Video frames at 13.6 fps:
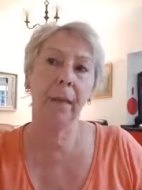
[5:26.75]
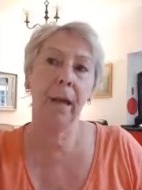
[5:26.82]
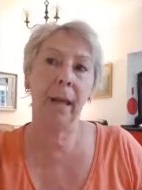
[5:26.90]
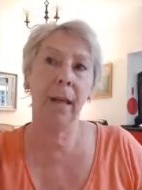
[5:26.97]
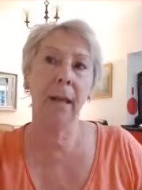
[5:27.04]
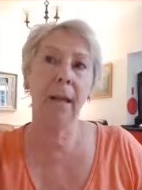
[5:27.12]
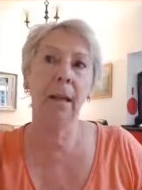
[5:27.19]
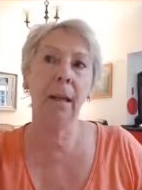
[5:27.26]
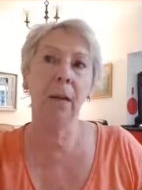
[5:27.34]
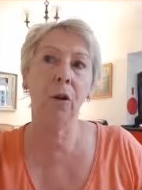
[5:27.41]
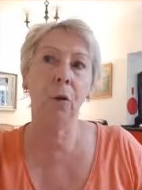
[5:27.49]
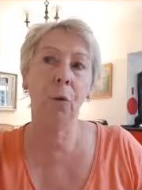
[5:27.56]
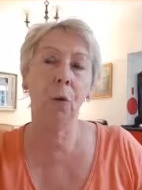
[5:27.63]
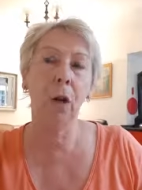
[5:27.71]
Again,
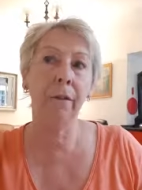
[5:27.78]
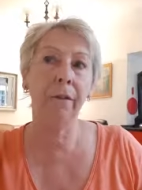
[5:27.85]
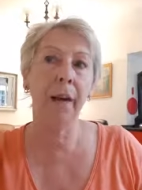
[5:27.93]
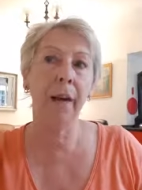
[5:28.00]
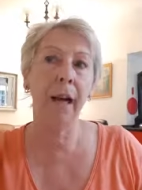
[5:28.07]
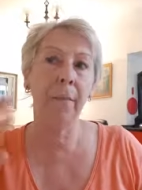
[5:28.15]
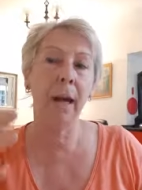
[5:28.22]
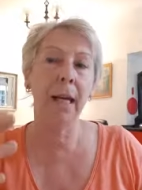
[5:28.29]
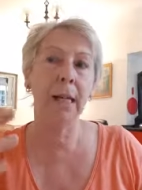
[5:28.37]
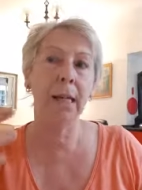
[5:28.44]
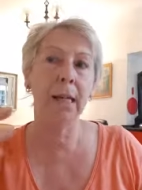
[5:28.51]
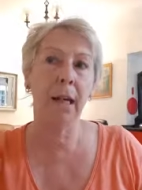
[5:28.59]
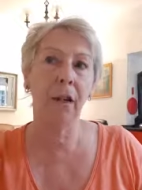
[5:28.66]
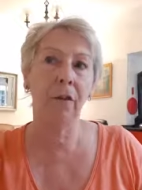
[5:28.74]
I'll qualify
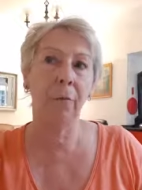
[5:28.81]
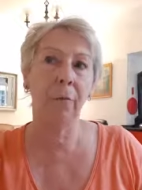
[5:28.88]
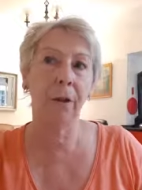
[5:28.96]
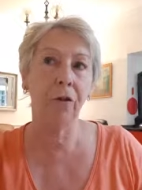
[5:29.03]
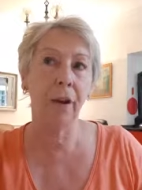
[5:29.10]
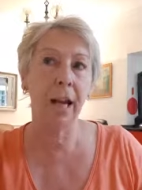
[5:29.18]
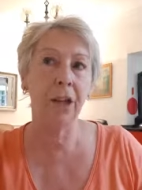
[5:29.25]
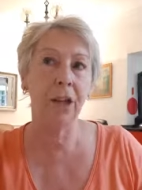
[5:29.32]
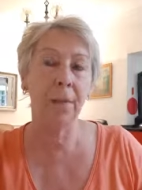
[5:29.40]
myself by trying